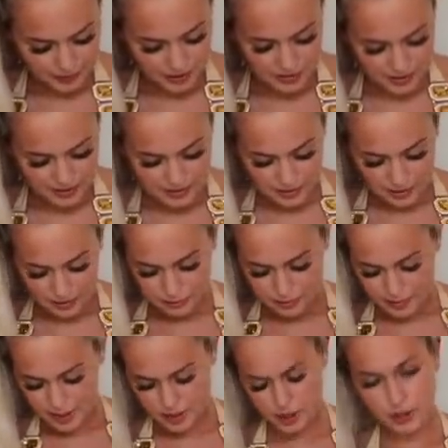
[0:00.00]
this is like
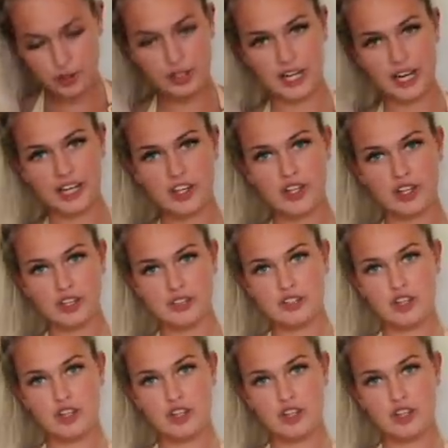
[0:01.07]
from their new collection.